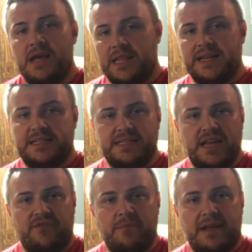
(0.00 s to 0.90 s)
let it
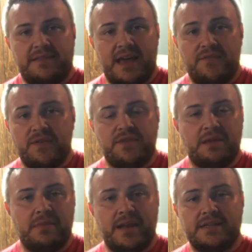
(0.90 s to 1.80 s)
sit for about
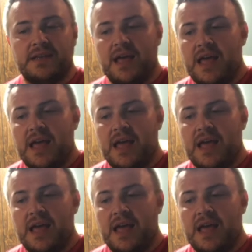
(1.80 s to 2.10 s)
10-15 minutes.